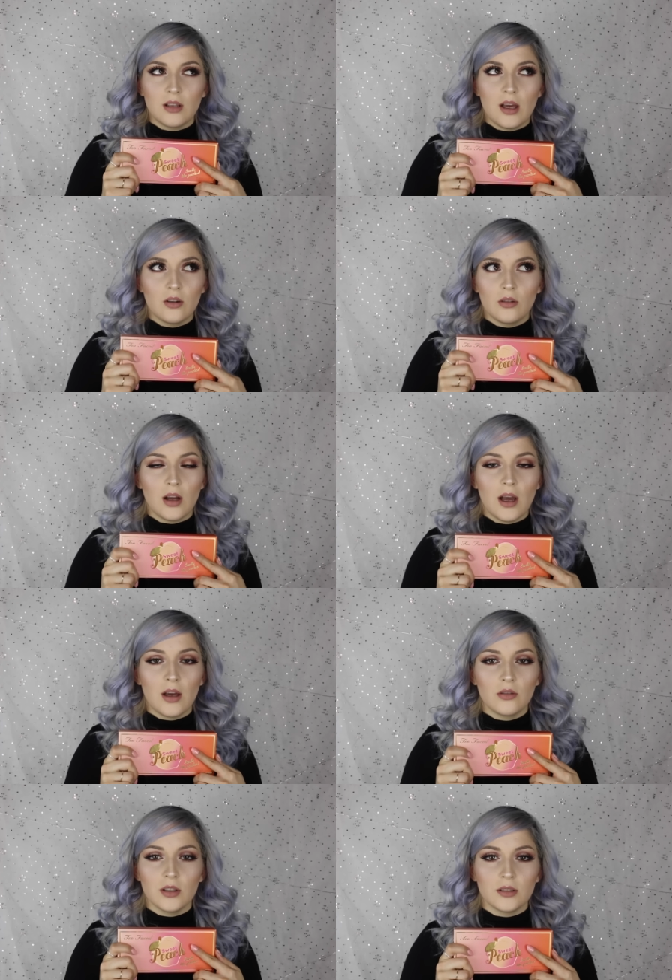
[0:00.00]
I don't, I
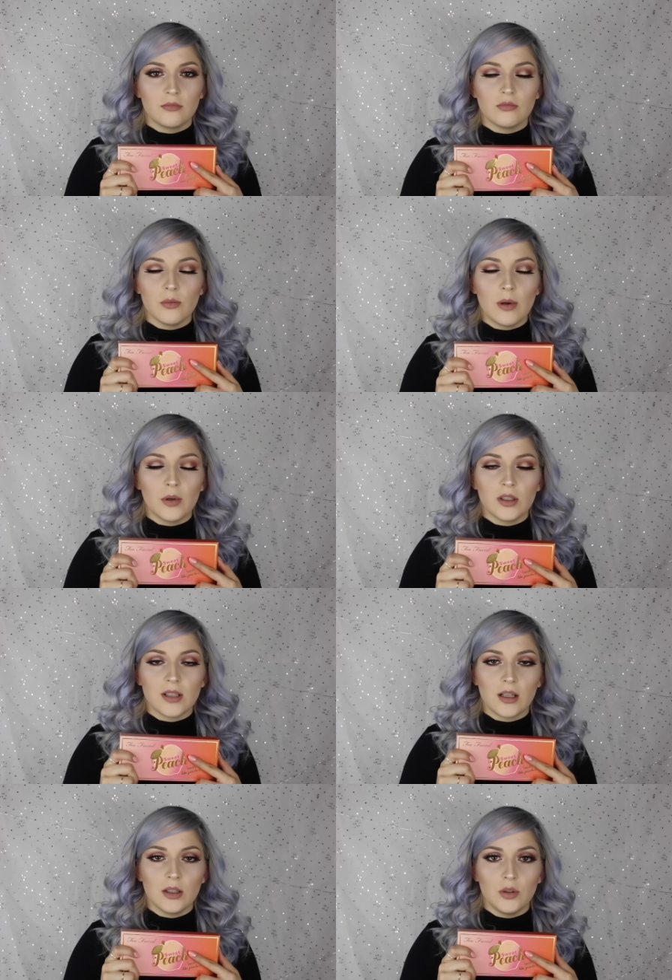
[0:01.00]
don't remember
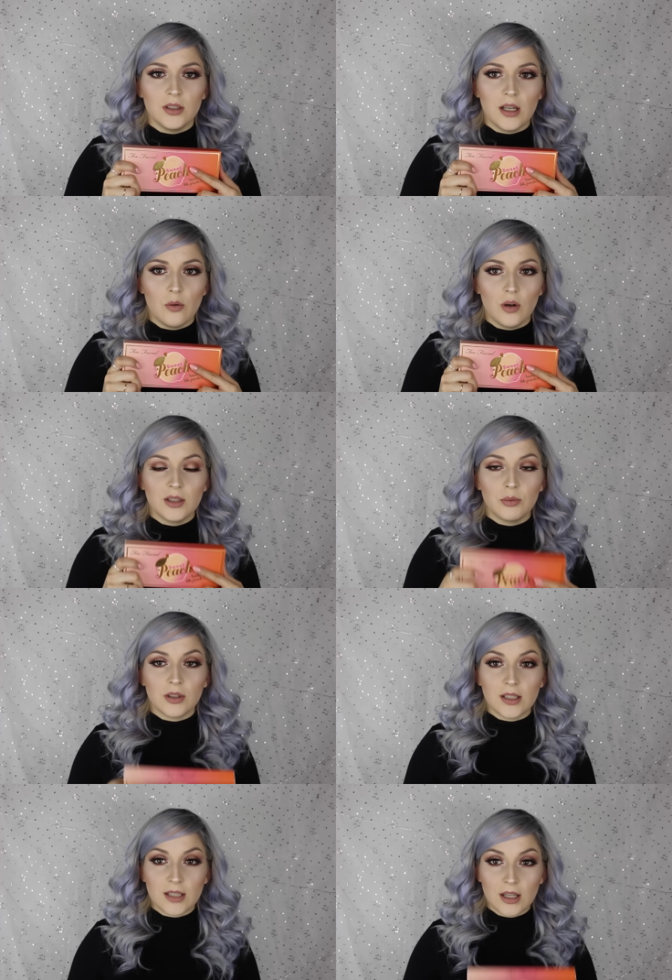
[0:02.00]
exactly what day it was, but
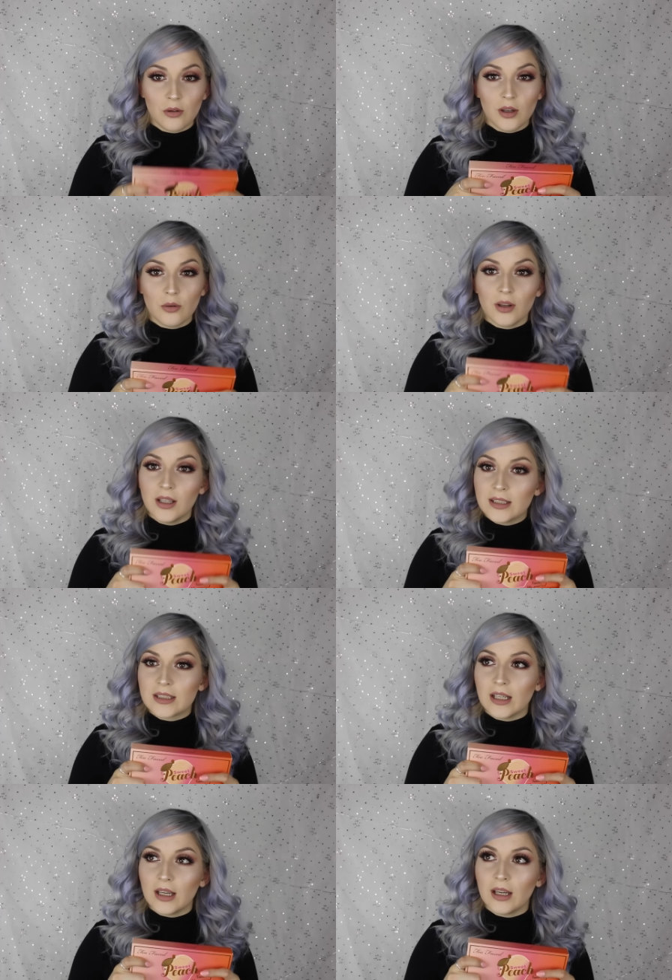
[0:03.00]
they said they were gonna release
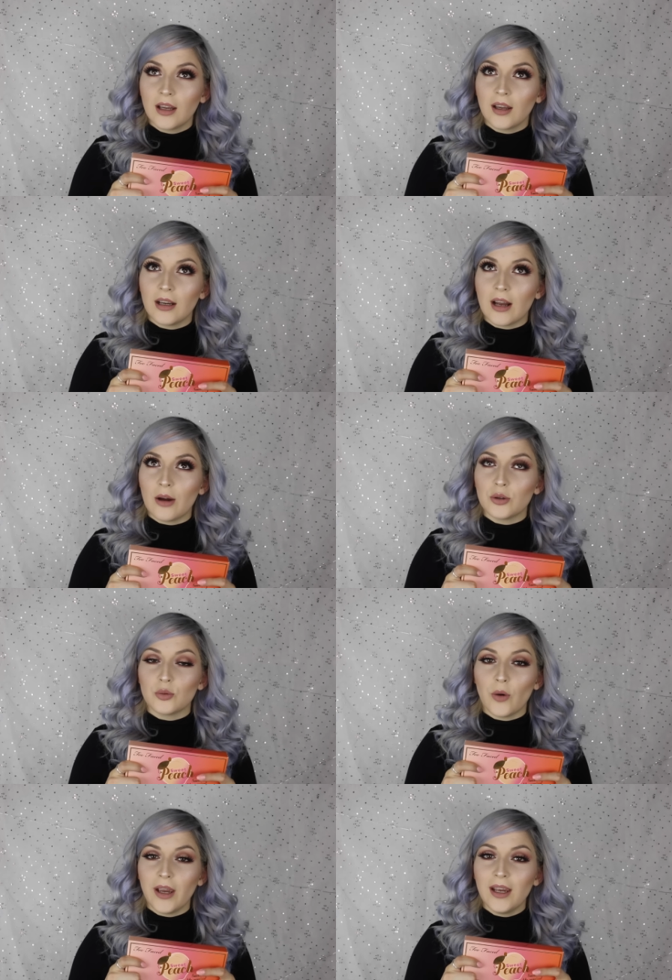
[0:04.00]
it, and I was
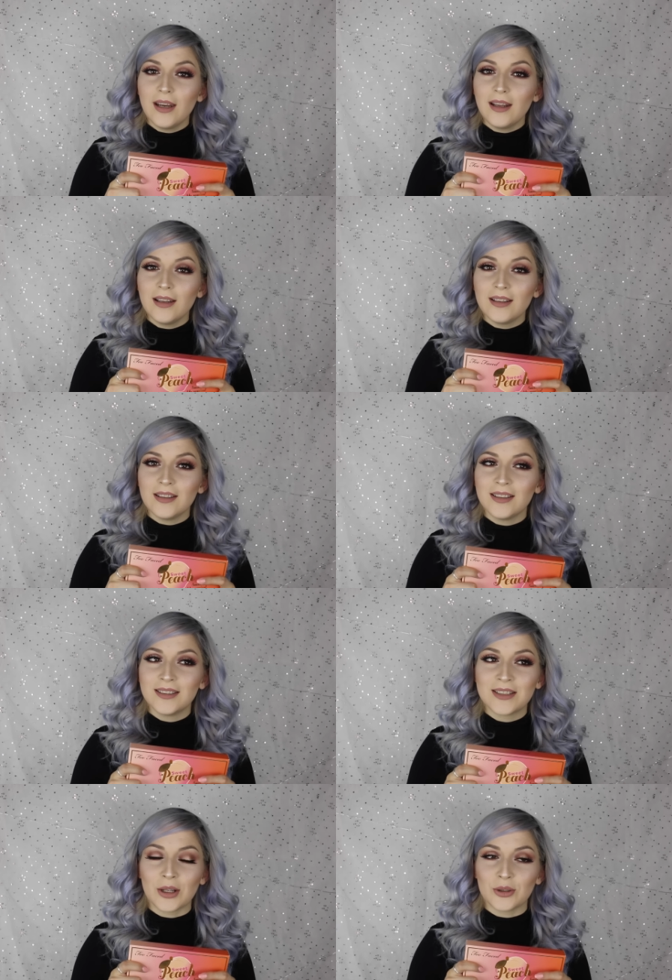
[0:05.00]
waiting
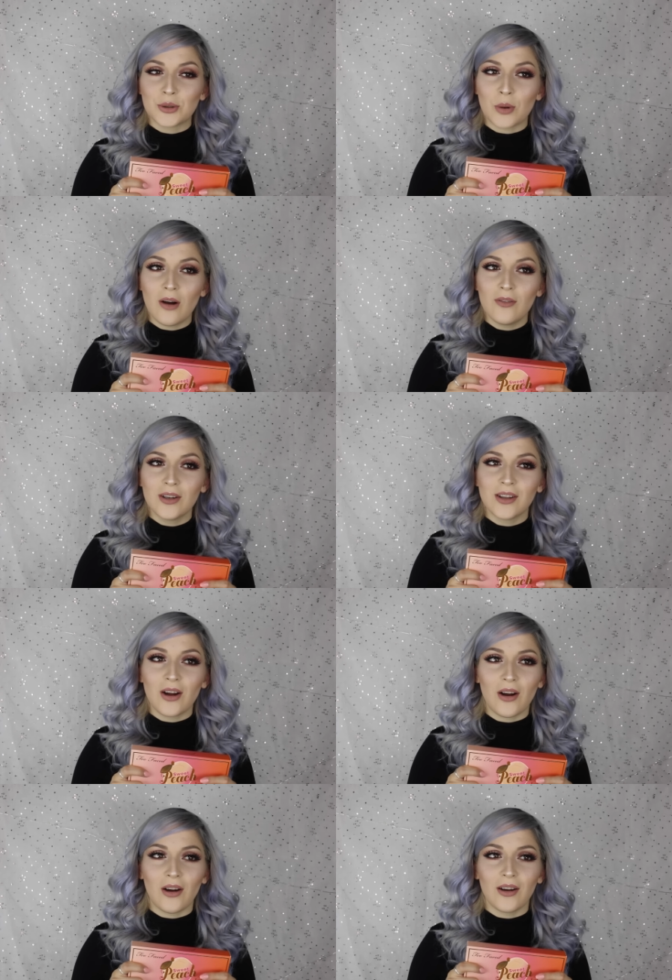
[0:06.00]
till twelve
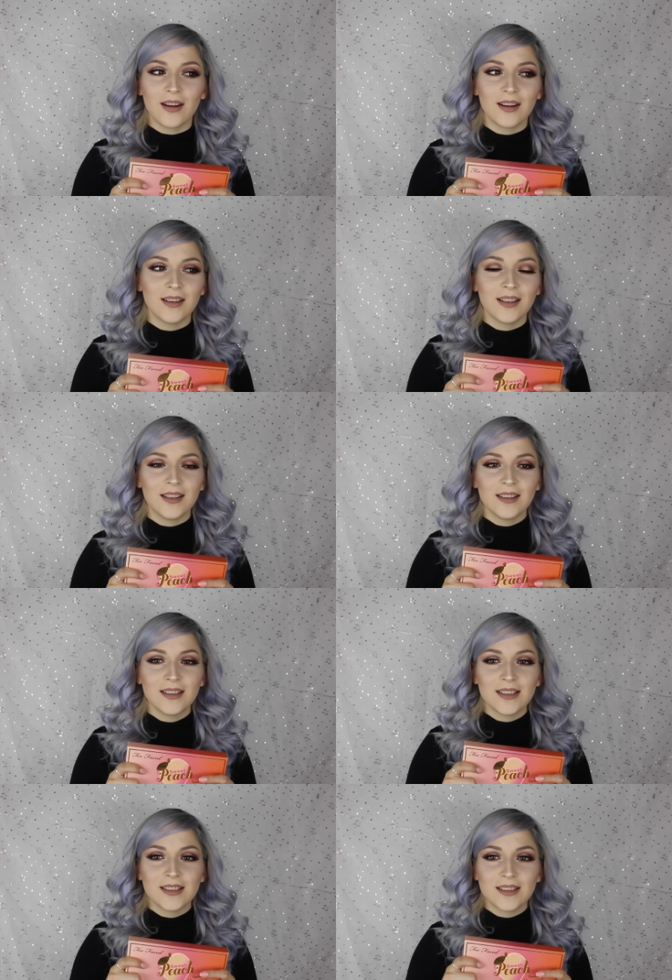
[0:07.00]
o'clock
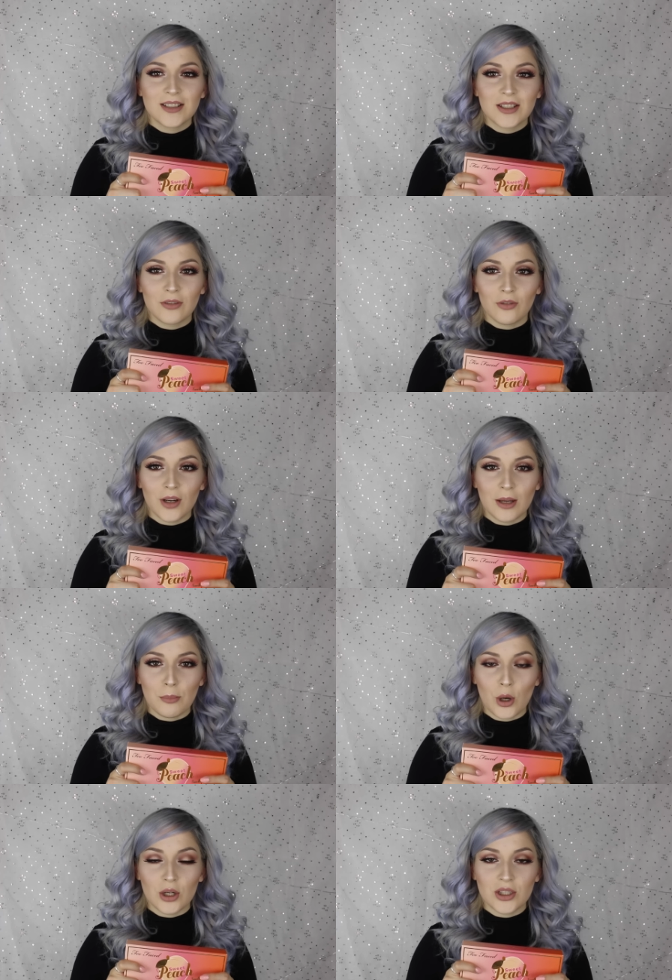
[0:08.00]
to freaking
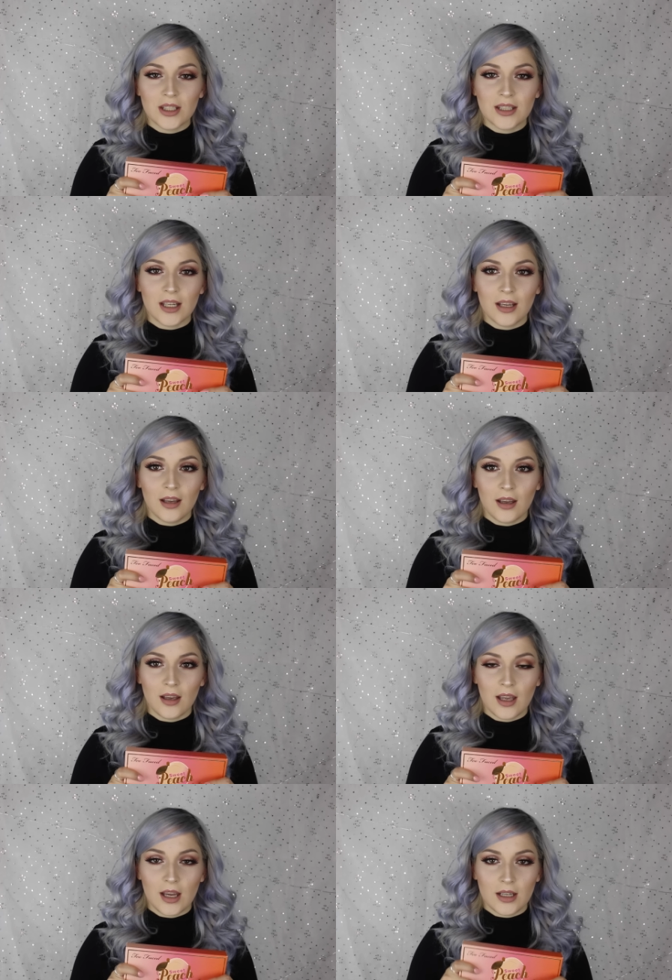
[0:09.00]
purchase it,
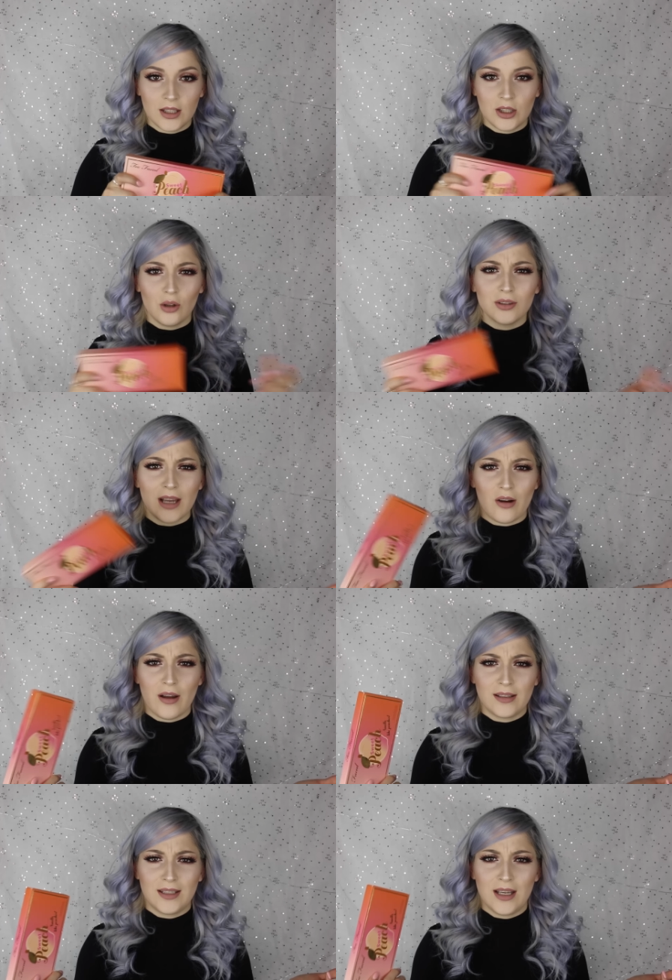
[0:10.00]
and it sold out
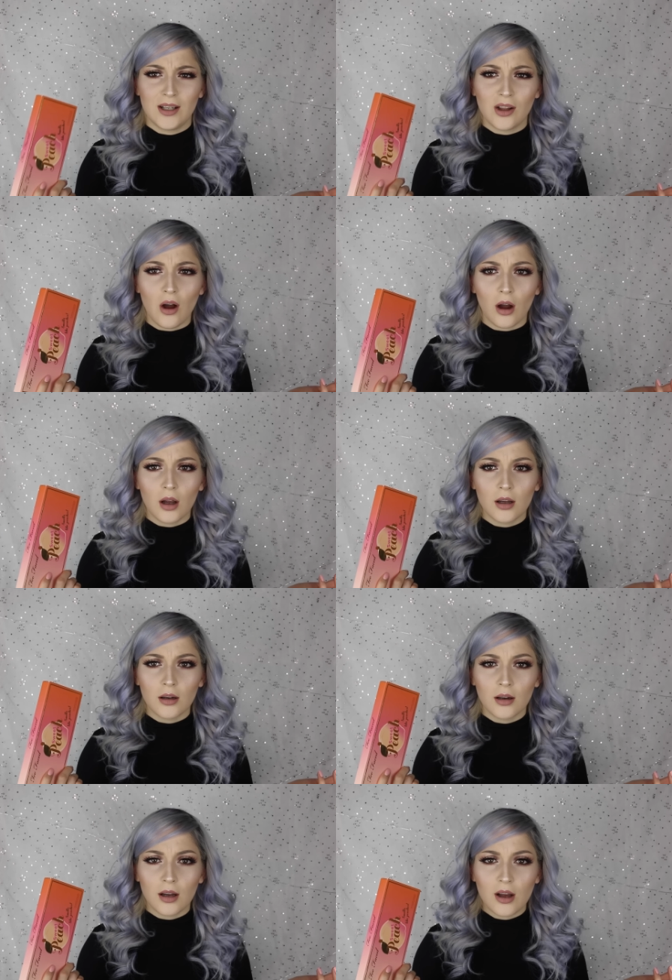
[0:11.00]
at ten o'clock.
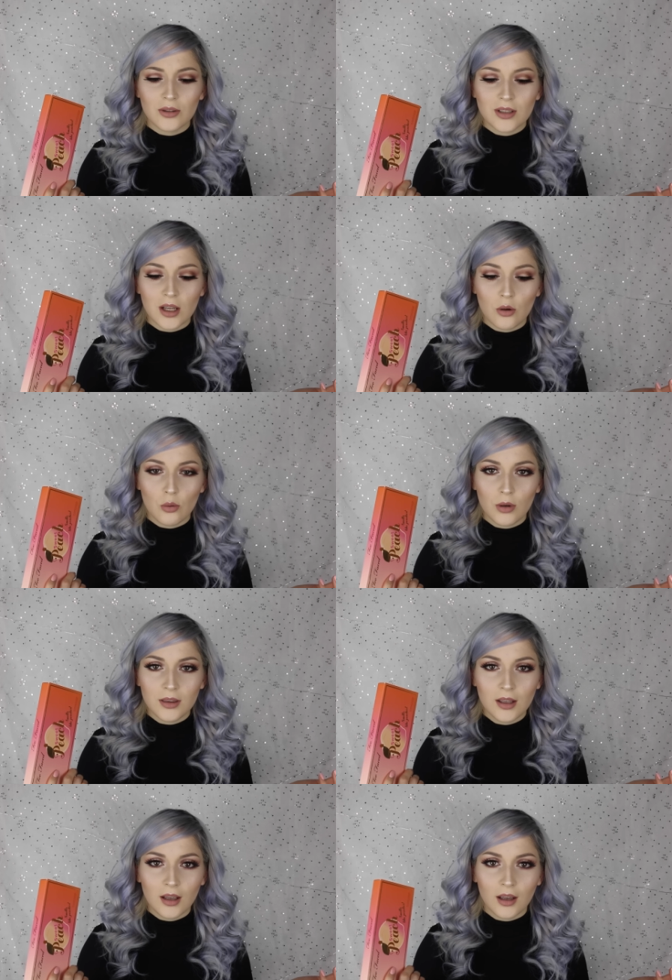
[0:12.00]
I was like, what
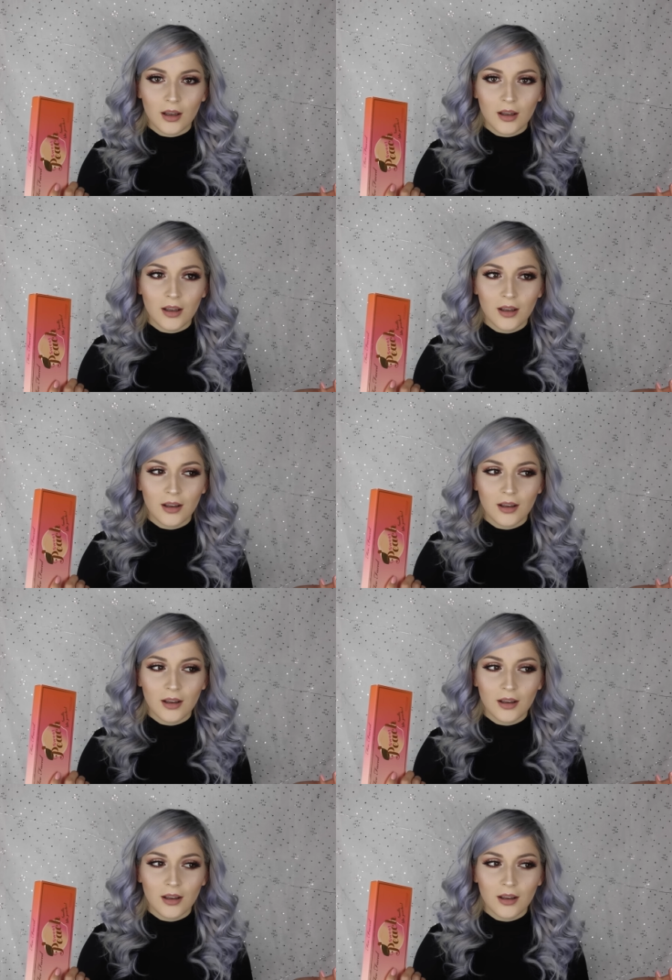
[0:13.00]
the heck?